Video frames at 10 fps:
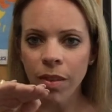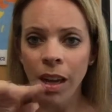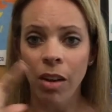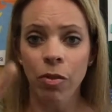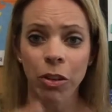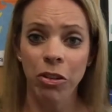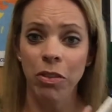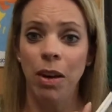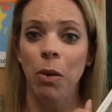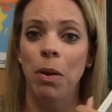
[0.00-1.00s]
and first of
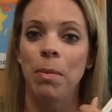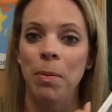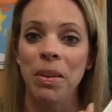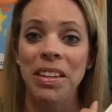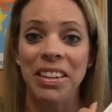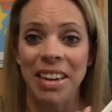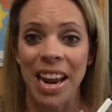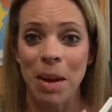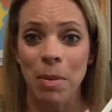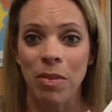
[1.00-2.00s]
all remember their
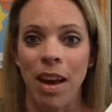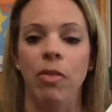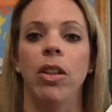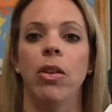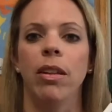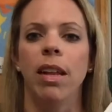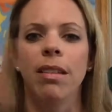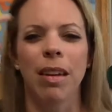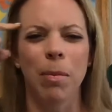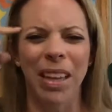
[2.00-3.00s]
name. If halfway through the
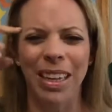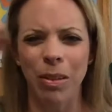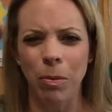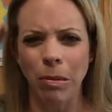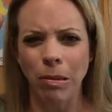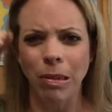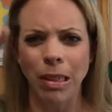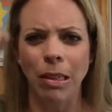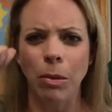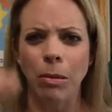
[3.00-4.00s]
lesson I'm like,
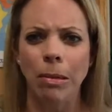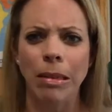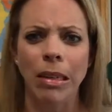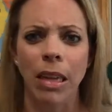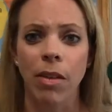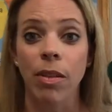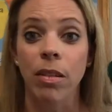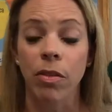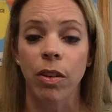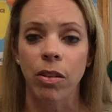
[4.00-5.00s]
what was it? If it's
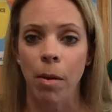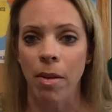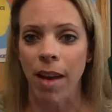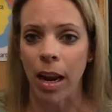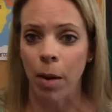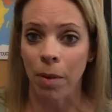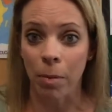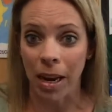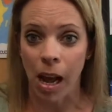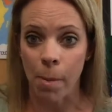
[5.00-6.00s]
the first time I've had them, that
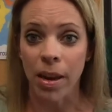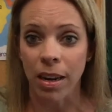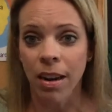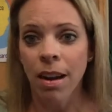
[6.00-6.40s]
might happen.